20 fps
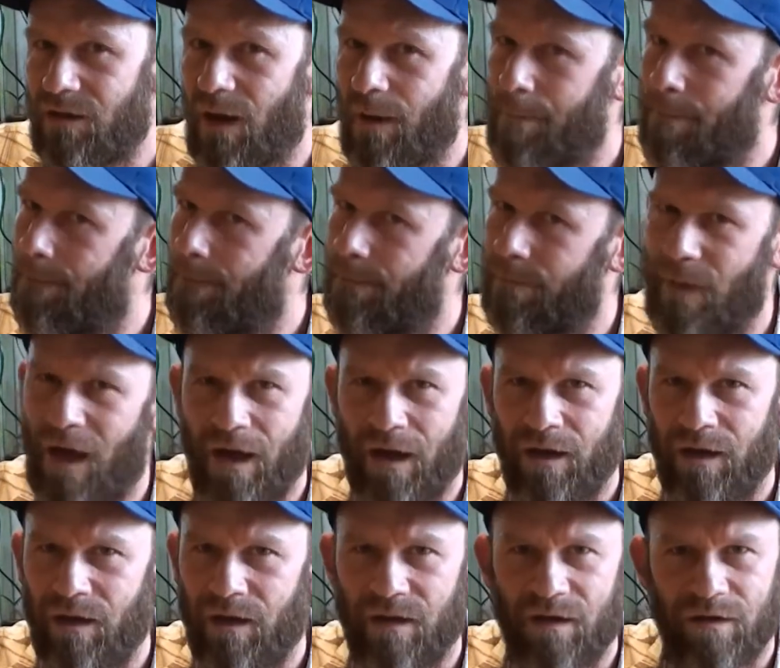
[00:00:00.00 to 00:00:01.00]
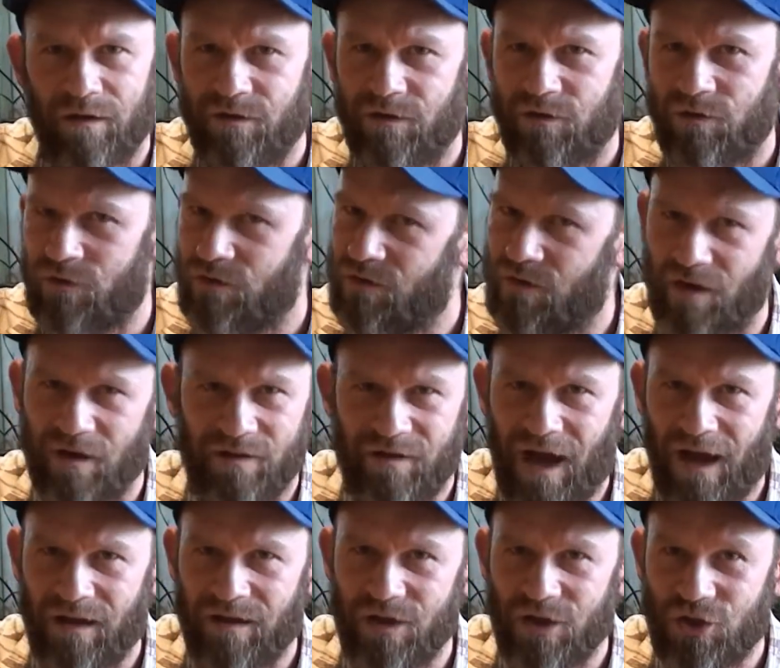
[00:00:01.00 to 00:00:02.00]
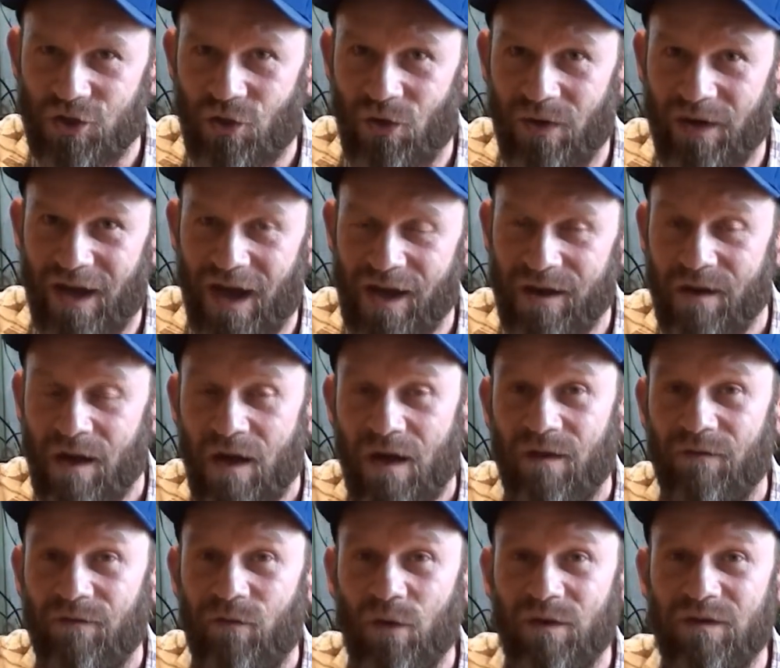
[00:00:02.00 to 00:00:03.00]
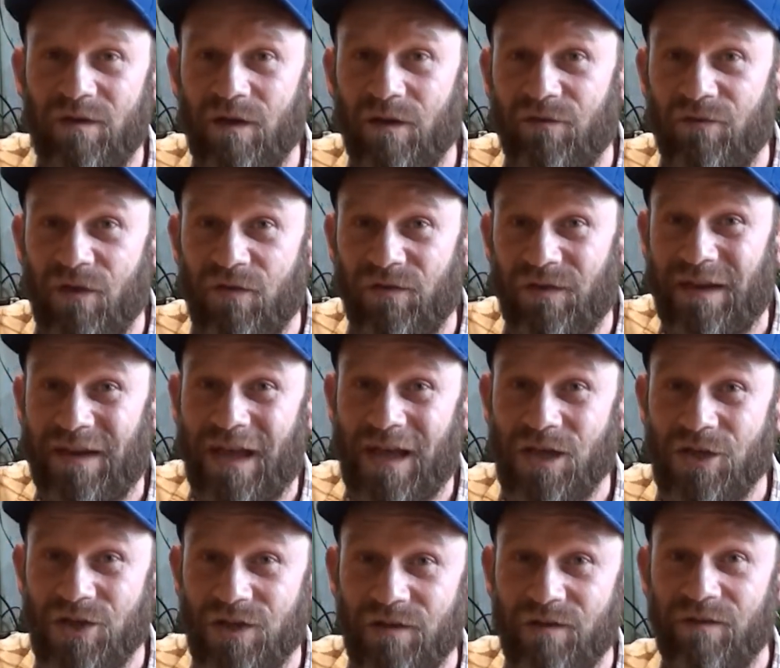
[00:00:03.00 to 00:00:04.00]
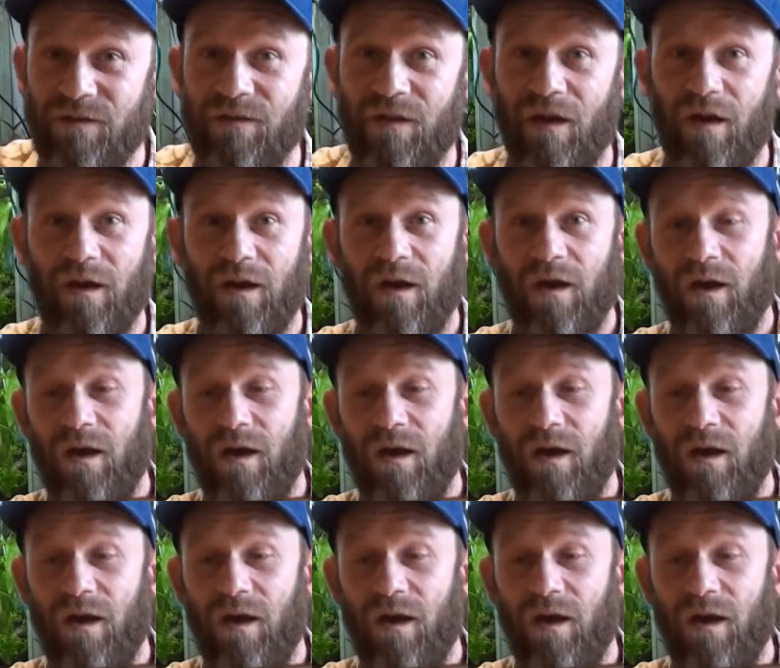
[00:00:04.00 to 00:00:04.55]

I'm not exactly sure again, 14 or 15 inches.